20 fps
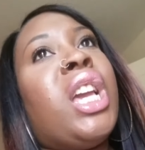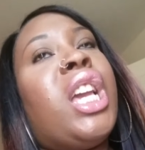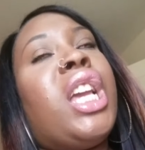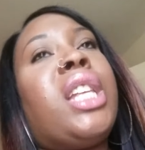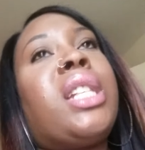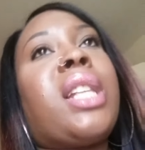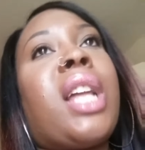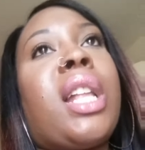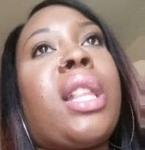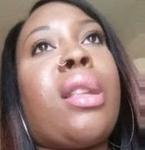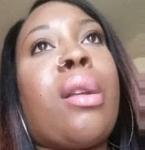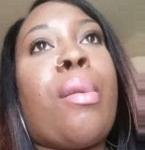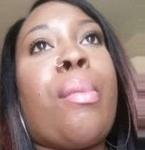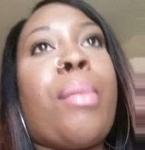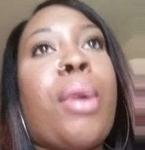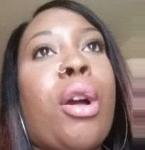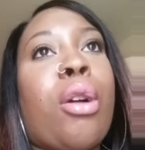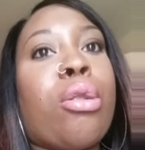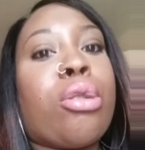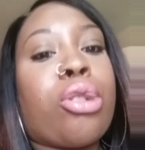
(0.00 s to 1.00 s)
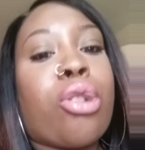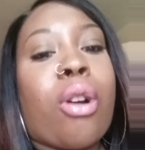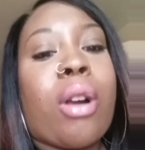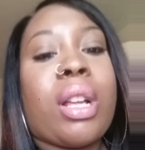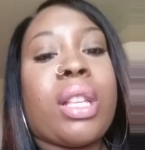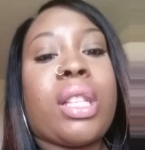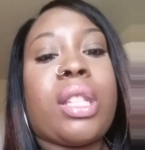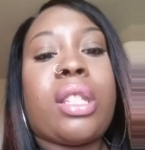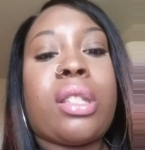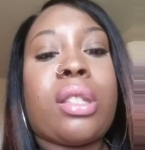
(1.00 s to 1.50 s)
It's like them bones
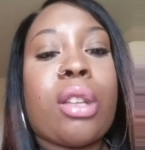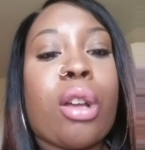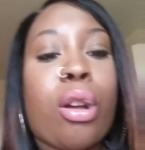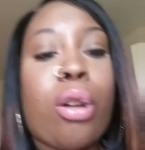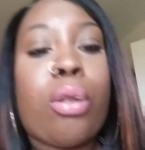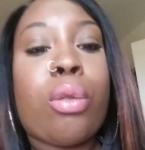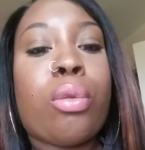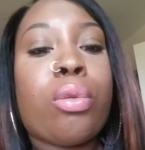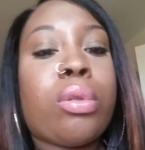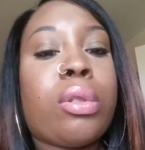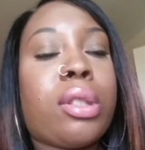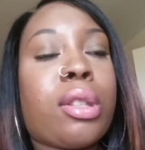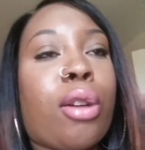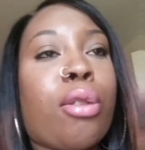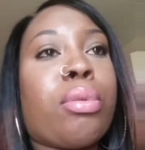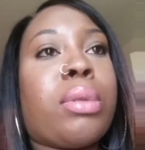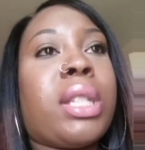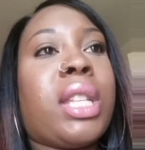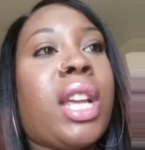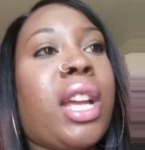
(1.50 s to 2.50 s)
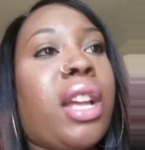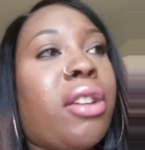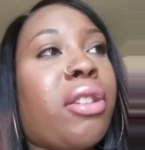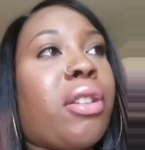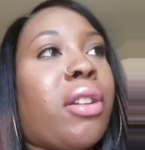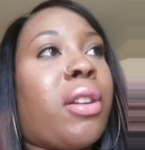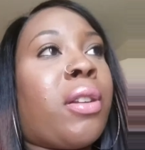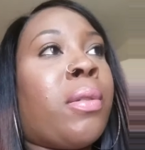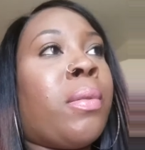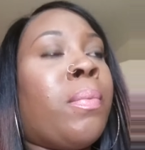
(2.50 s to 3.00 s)
are so
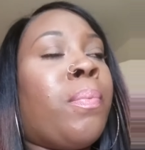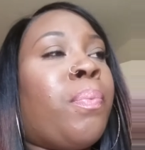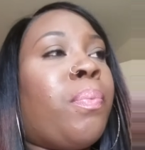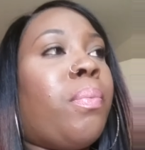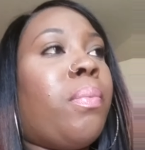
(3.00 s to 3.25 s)
tender.